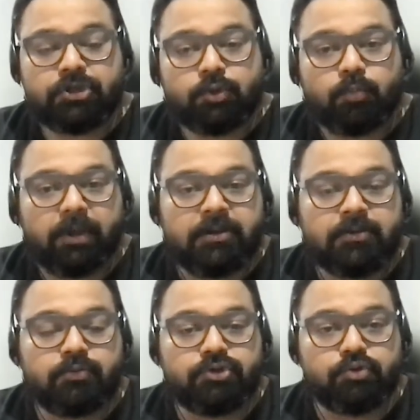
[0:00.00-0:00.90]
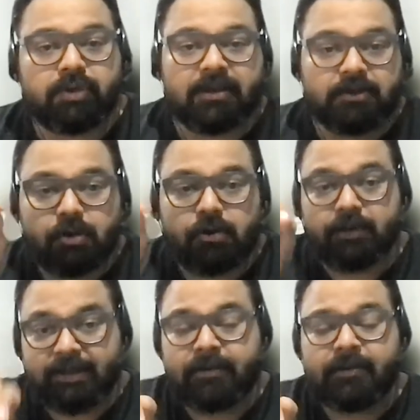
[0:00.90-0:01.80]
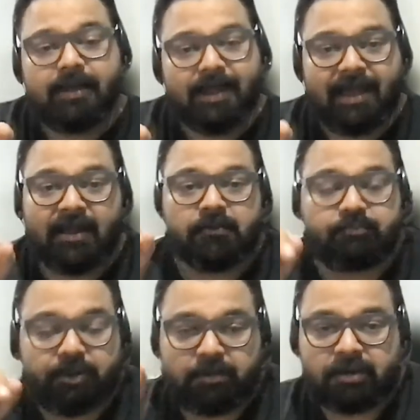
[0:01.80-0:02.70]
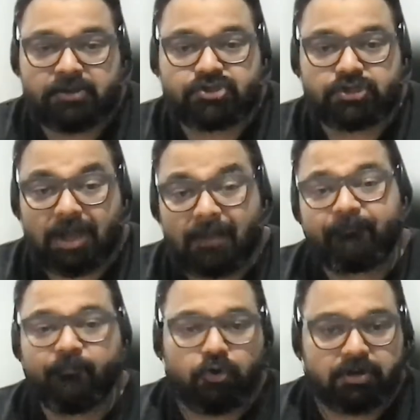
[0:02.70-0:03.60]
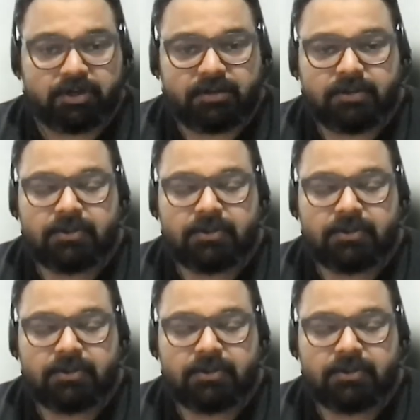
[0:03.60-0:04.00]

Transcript: where you can go in and pretty much upvote it